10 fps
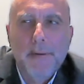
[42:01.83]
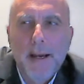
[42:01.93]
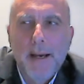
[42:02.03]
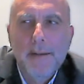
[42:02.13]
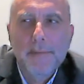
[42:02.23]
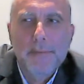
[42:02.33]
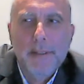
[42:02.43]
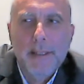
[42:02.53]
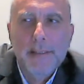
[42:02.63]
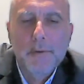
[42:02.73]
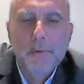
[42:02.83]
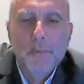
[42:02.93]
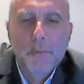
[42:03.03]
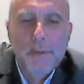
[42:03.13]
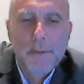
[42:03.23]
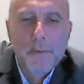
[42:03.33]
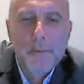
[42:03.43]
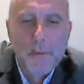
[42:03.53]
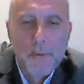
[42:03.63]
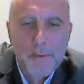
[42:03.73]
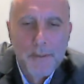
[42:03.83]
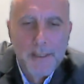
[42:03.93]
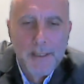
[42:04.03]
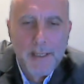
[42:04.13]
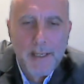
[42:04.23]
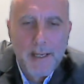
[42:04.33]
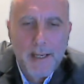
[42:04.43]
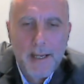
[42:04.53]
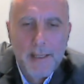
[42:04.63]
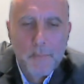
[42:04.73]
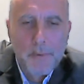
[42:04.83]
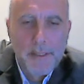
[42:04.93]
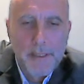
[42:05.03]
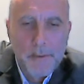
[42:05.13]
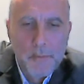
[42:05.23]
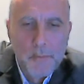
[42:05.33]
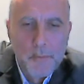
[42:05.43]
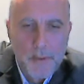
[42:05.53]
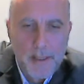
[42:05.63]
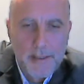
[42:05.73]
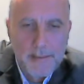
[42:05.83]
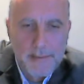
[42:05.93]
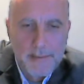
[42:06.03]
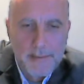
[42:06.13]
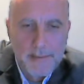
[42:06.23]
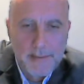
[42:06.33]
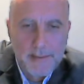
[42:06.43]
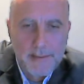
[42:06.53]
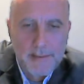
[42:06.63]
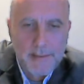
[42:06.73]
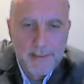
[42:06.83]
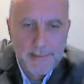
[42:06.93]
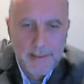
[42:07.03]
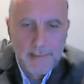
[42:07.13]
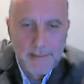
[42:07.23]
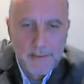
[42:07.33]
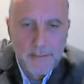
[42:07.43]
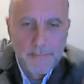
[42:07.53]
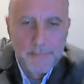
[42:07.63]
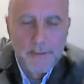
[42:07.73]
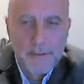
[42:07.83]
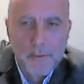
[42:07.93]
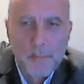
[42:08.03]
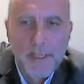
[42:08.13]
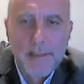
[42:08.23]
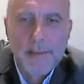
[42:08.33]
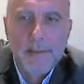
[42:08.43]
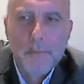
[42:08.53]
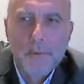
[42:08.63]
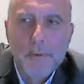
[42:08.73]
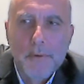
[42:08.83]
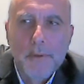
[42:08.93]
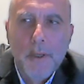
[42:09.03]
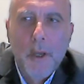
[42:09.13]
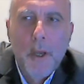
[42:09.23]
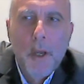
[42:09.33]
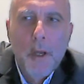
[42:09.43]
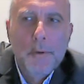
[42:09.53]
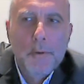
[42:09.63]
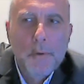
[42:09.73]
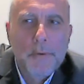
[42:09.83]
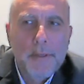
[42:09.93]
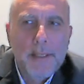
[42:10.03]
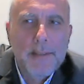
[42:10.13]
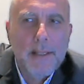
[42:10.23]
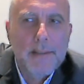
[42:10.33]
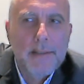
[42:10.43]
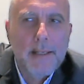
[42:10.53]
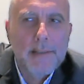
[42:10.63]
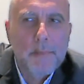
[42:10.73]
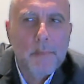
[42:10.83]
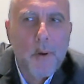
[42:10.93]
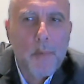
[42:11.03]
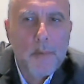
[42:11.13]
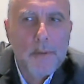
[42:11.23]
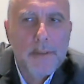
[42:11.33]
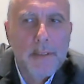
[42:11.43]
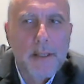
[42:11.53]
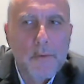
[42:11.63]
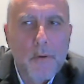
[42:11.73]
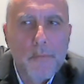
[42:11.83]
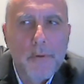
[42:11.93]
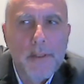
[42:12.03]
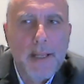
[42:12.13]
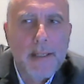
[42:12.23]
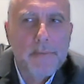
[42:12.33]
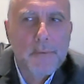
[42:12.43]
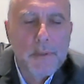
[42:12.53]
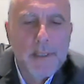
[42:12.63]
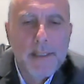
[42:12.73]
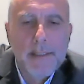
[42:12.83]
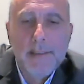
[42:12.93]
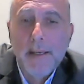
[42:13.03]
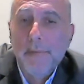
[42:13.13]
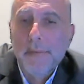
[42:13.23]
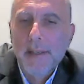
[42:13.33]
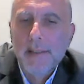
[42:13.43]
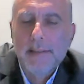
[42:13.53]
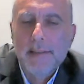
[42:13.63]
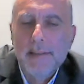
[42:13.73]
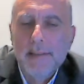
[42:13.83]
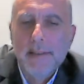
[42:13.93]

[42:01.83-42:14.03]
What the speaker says: have an issue with the euro and with the EU as a center of European institutions. Do you think that there is a probability that over the next few years, if things